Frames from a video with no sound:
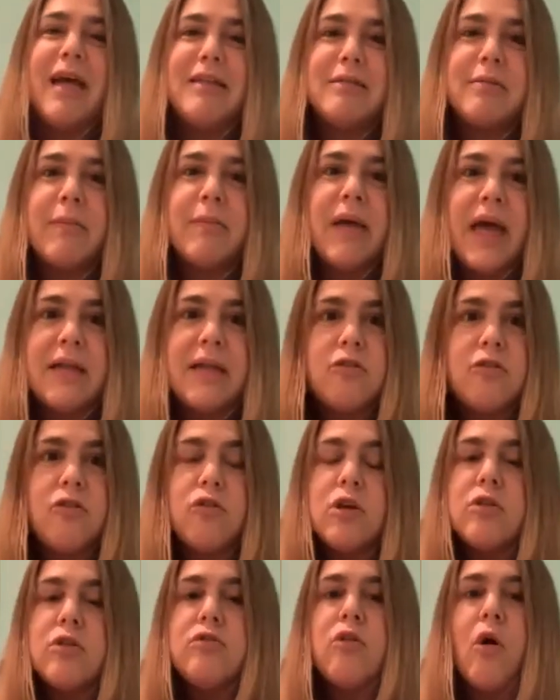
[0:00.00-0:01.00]
And two,
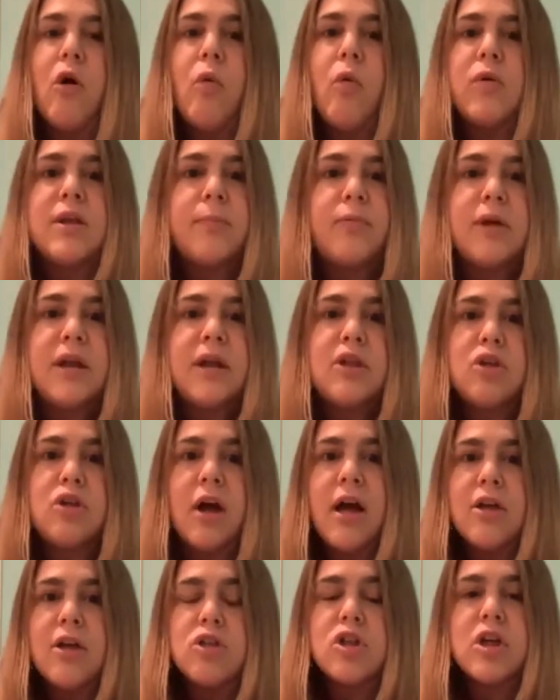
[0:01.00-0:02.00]
you don't want to
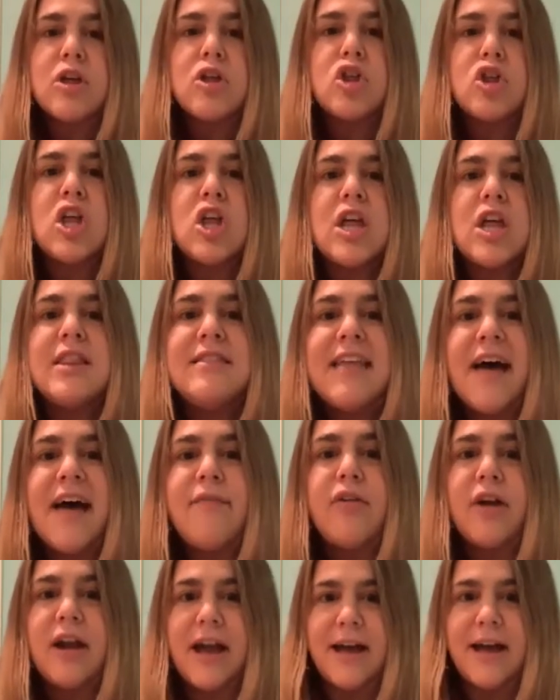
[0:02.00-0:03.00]
prejudge because she
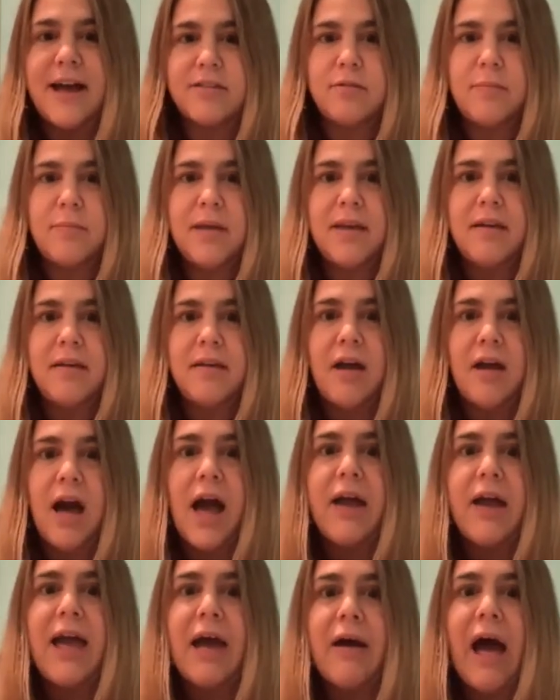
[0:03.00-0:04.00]
never asked me.
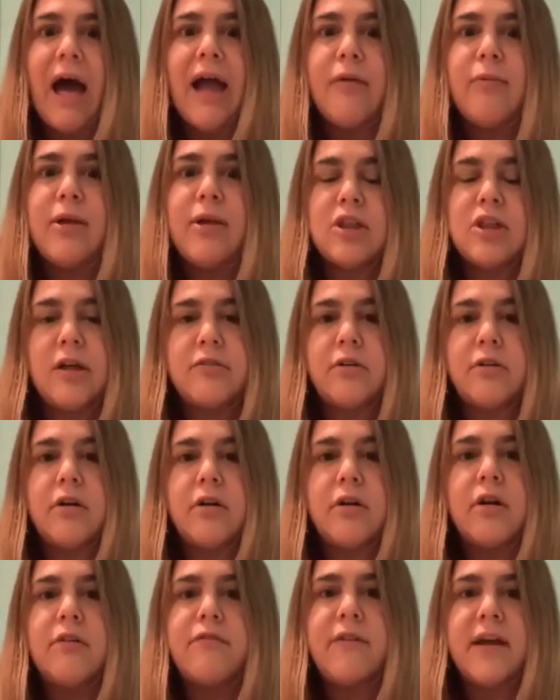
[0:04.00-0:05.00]
I reached out to
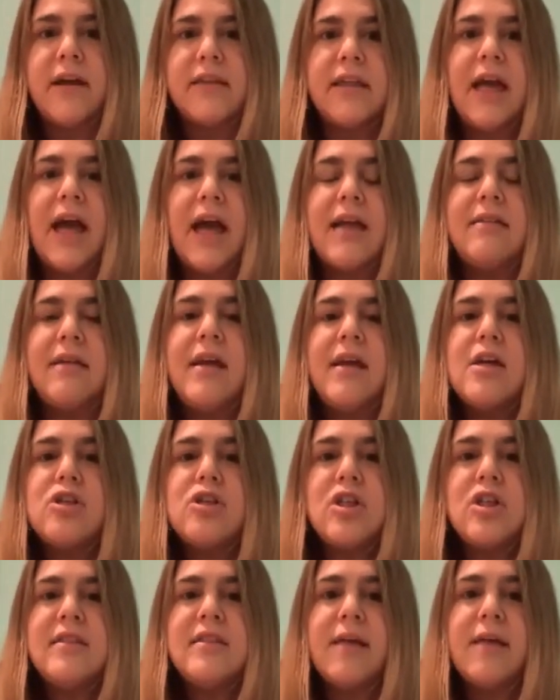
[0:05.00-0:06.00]
her finally.
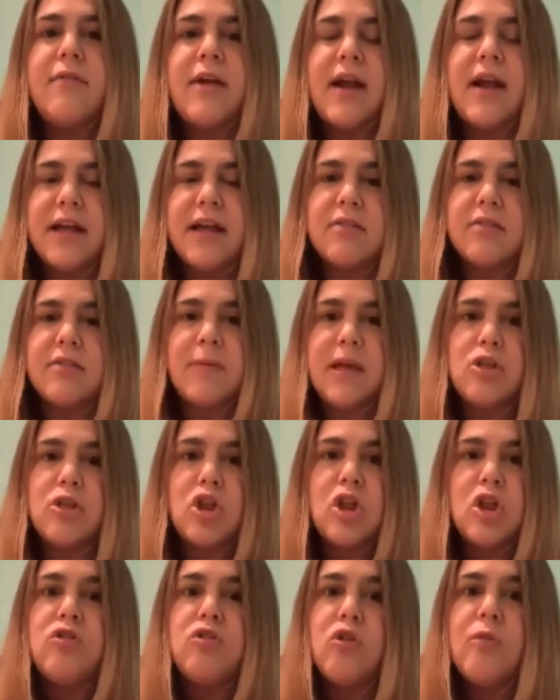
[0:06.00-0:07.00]
She never asked me, and
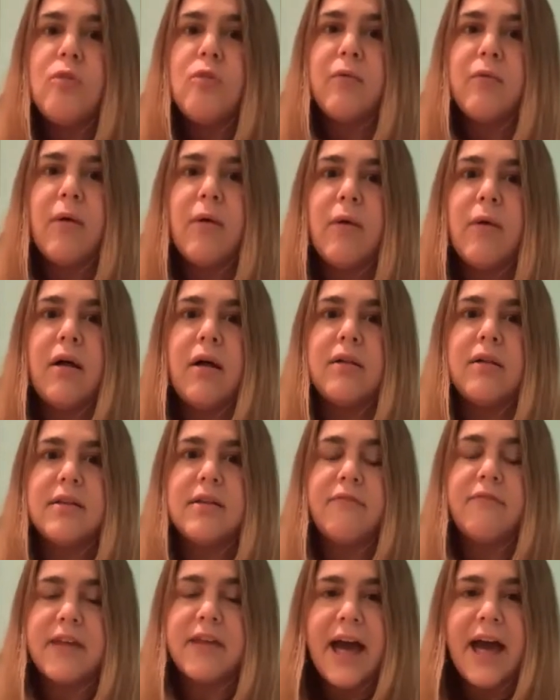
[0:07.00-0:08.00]
she knew me well enough to
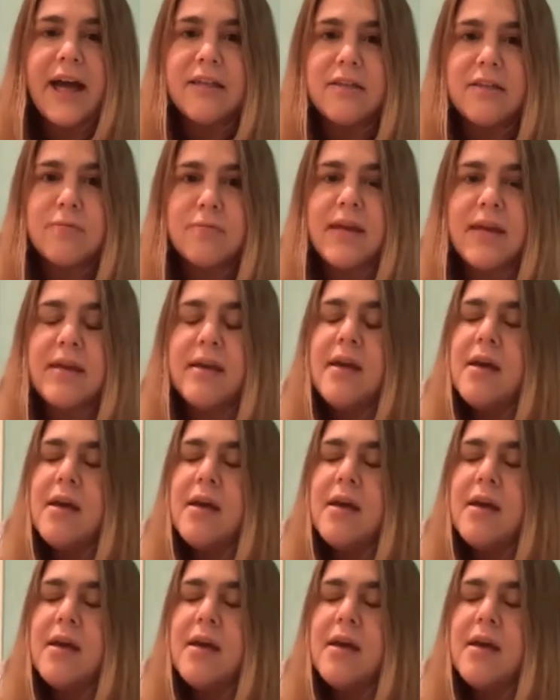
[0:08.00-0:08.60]
ask me.